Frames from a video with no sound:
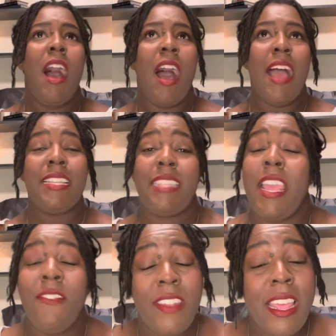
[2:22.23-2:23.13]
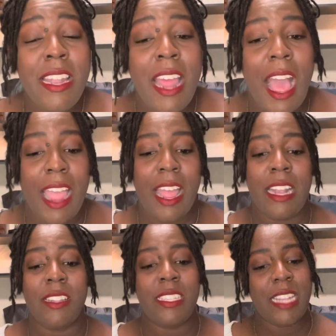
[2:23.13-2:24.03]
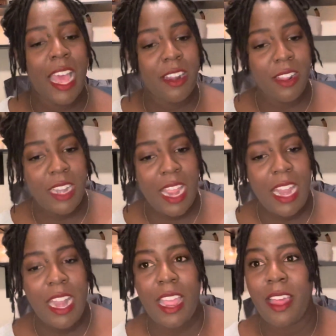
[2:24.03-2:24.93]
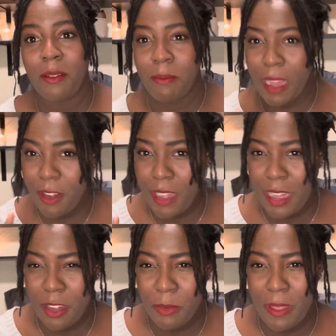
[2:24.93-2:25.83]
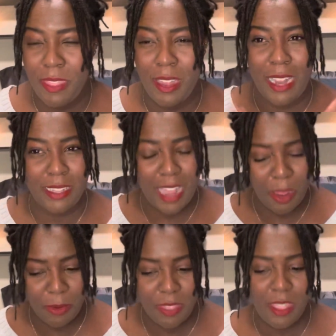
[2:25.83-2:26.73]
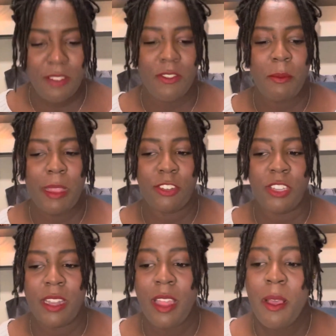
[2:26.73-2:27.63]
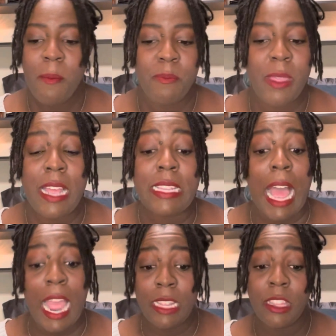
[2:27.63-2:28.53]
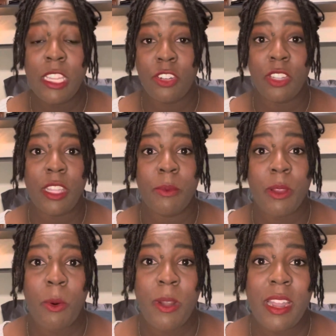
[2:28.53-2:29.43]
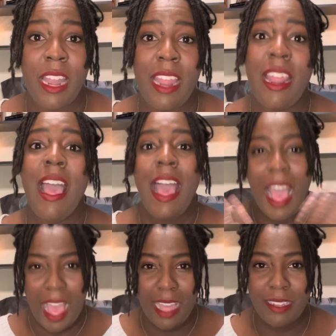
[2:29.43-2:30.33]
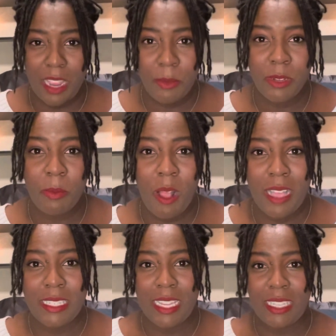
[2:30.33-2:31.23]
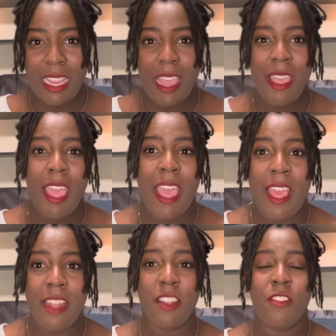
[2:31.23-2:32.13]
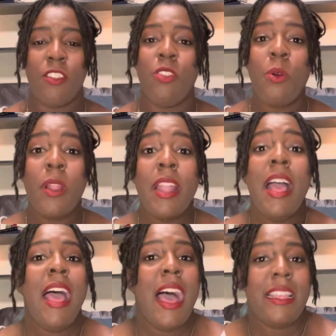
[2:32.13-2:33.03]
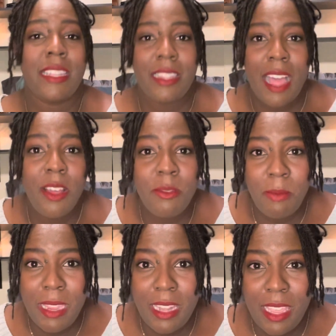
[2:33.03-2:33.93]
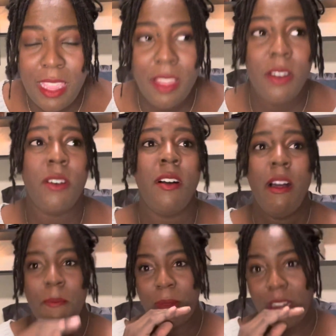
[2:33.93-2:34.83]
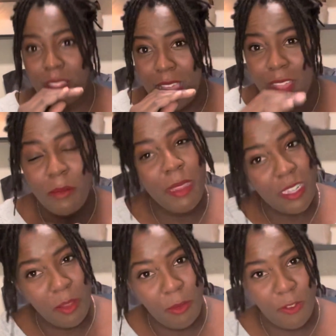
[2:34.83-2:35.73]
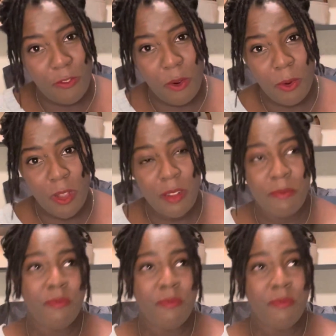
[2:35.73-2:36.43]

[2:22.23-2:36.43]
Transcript: I saved it, I kind of sat on it, I kind of marinated with it, I sat with the information because I literally recorded it as I was processing it, and the Lord has allowed me to heal and allowed me to move forward.